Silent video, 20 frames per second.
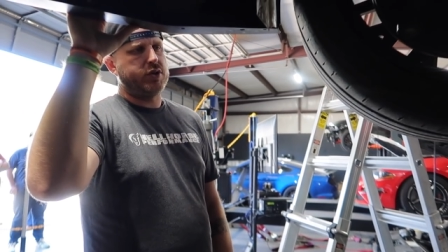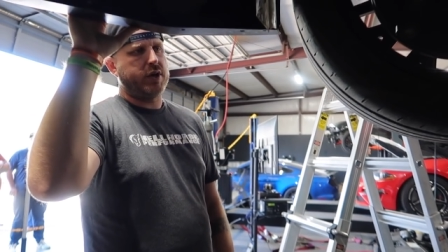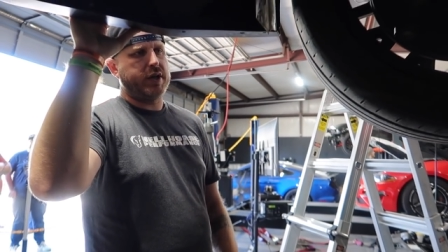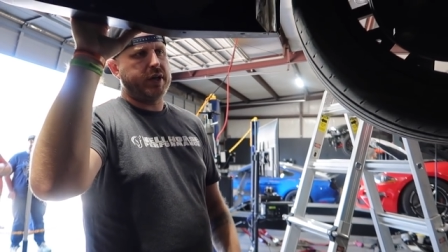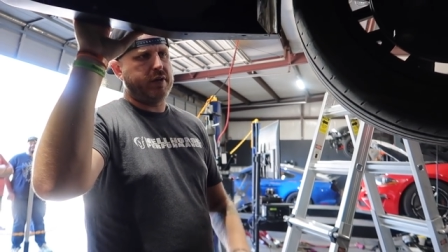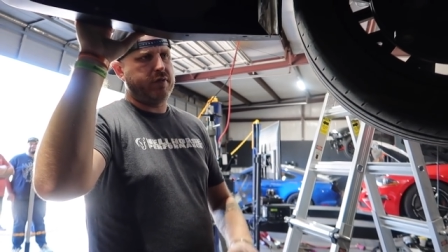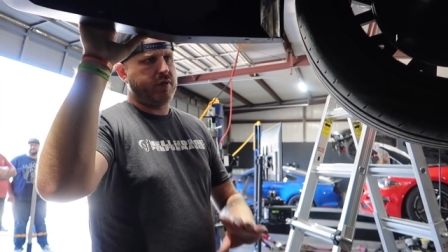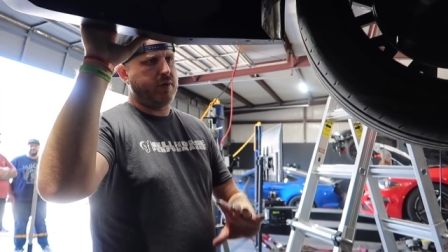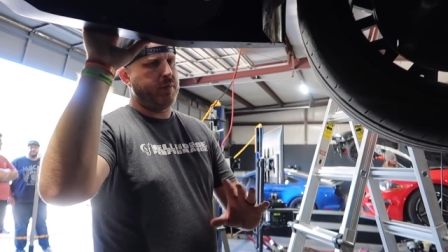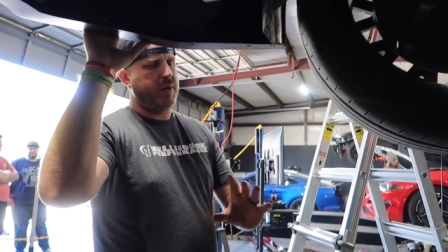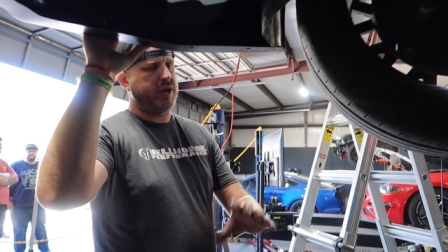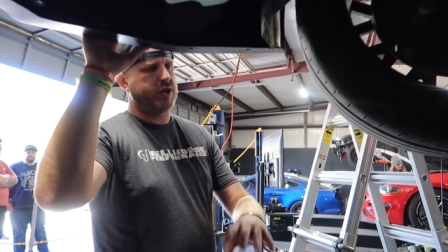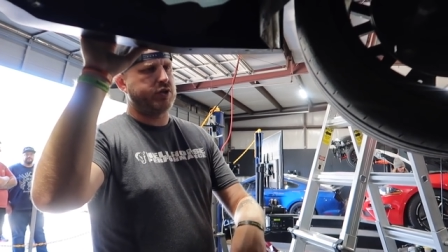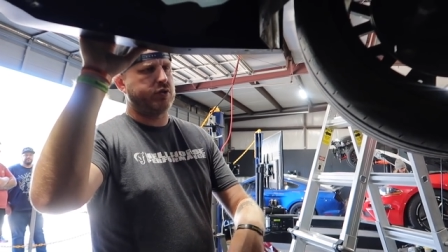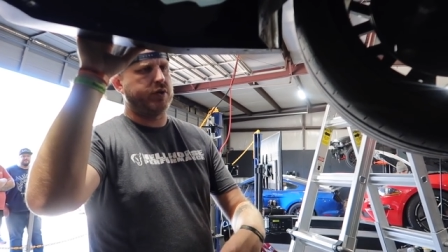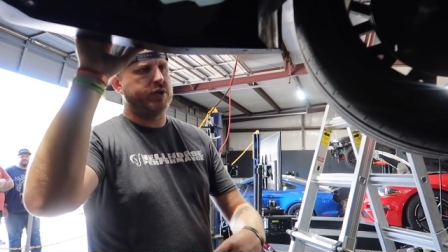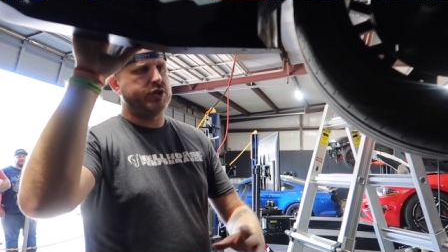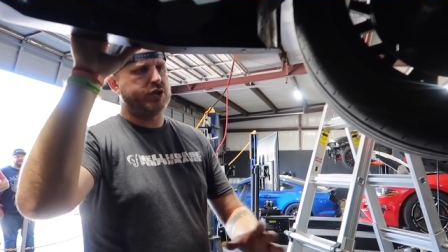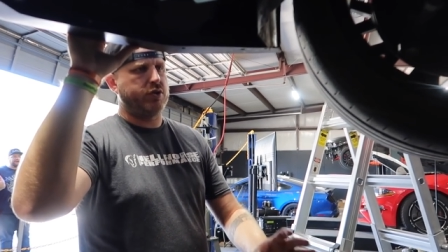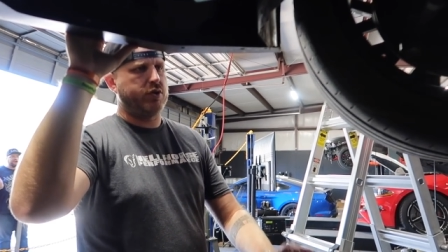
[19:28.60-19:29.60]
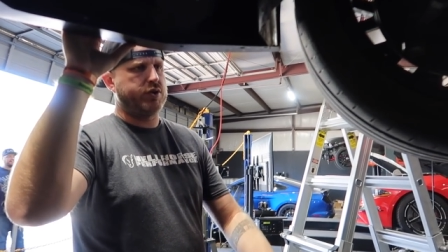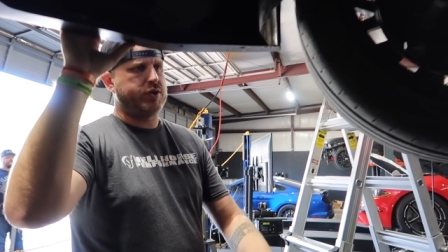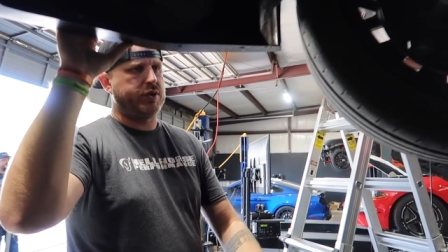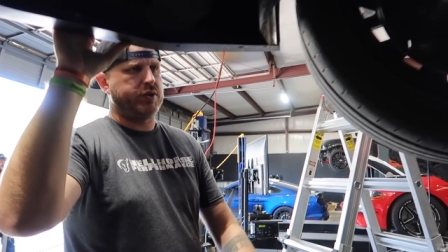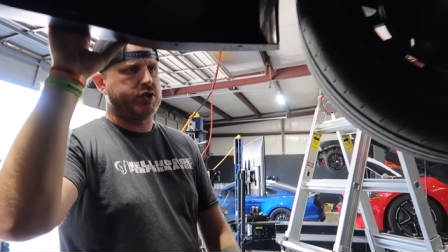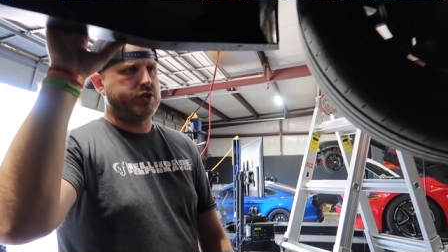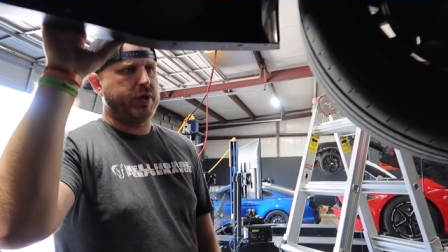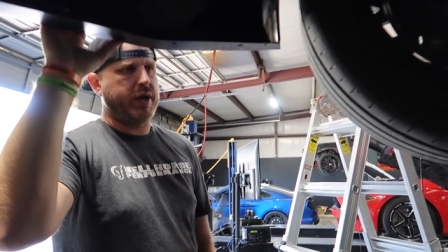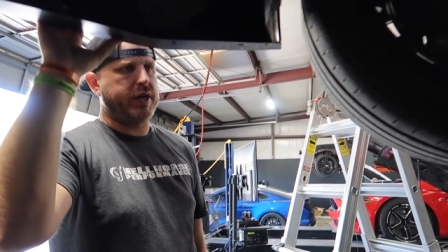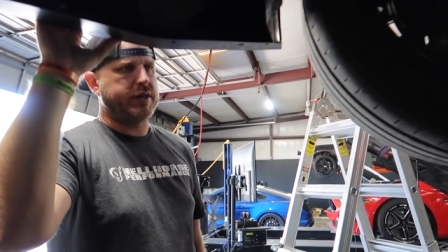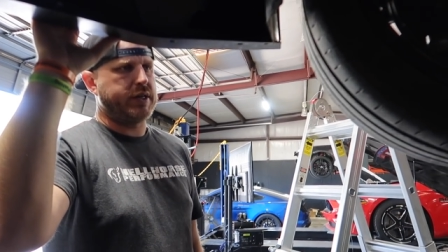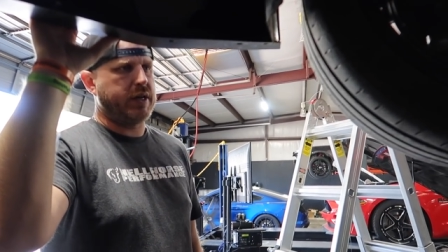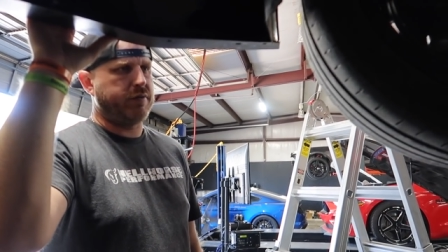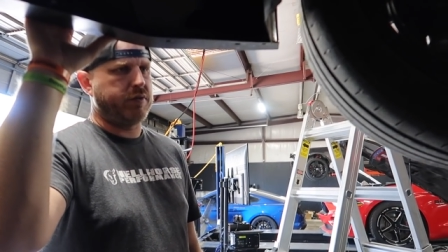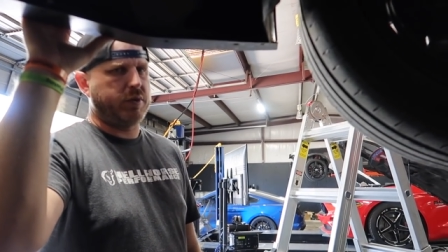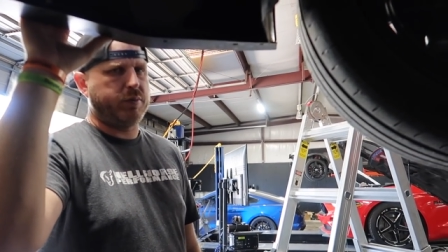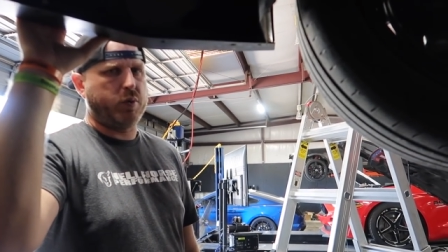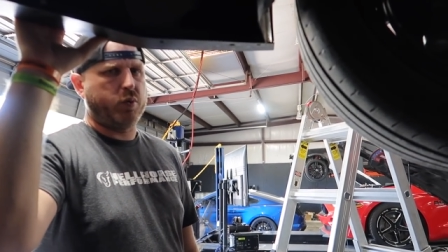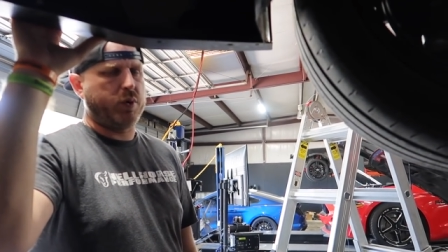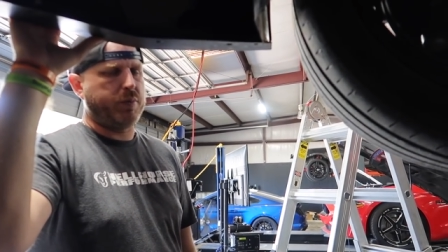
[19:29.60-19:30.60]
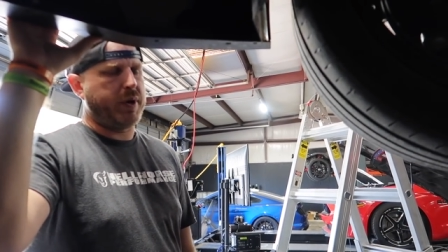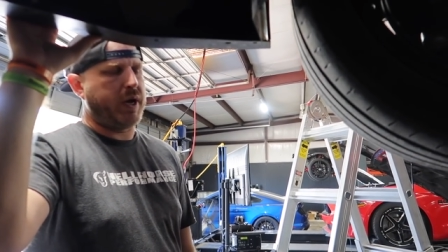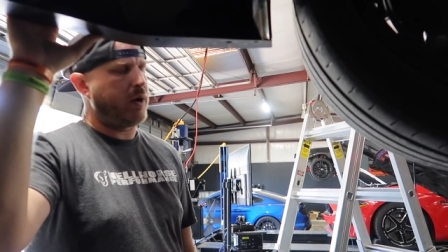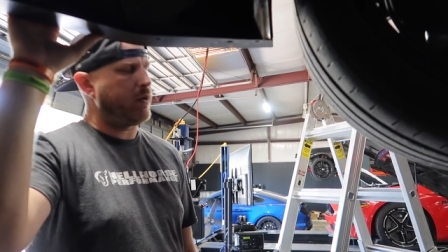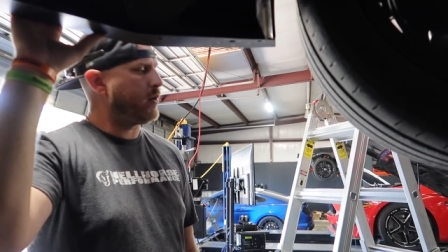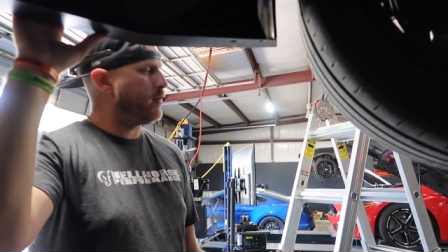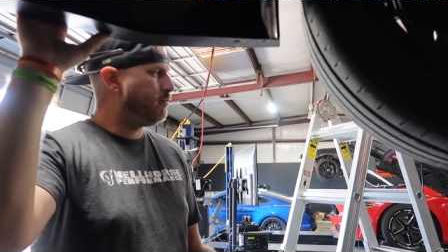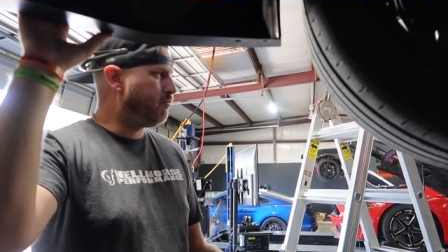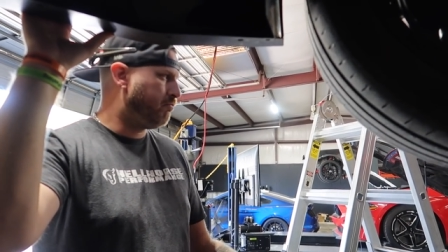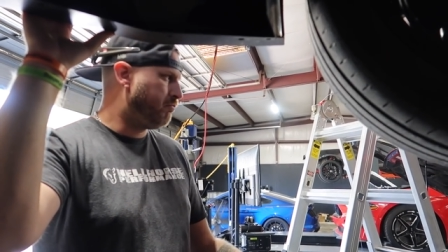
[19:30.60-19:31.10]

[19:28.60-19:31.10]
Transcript: try to give him extra insurance for the track to have a little bit more power.